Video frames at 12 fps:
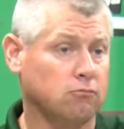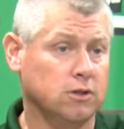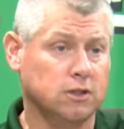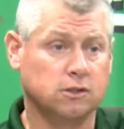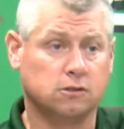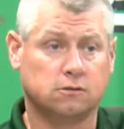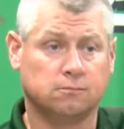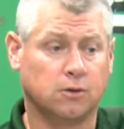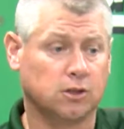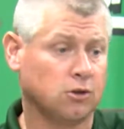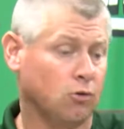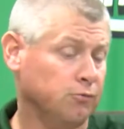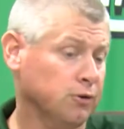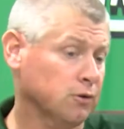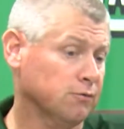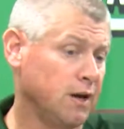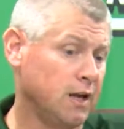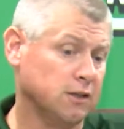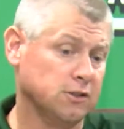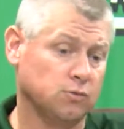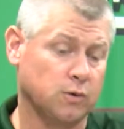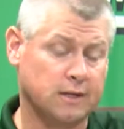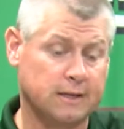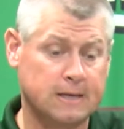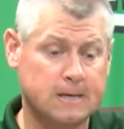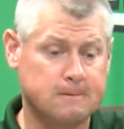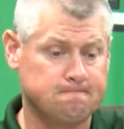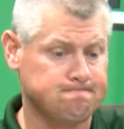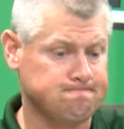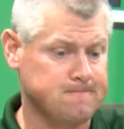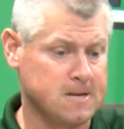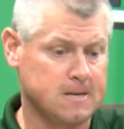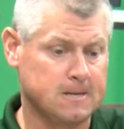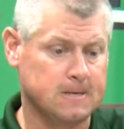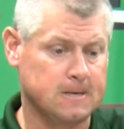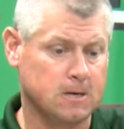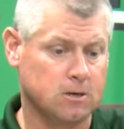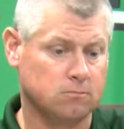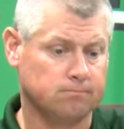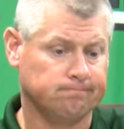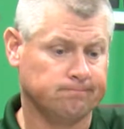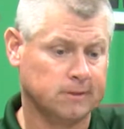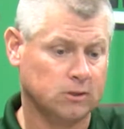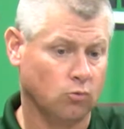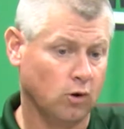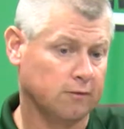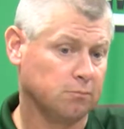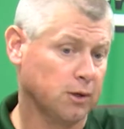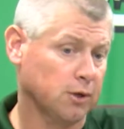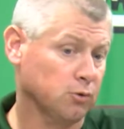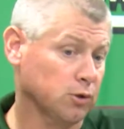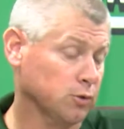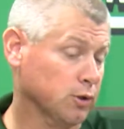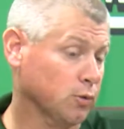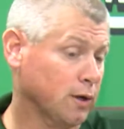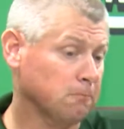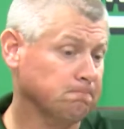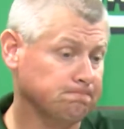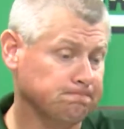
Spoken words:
We need as much home field advantage as we can get, and we're going to have to play really, really well.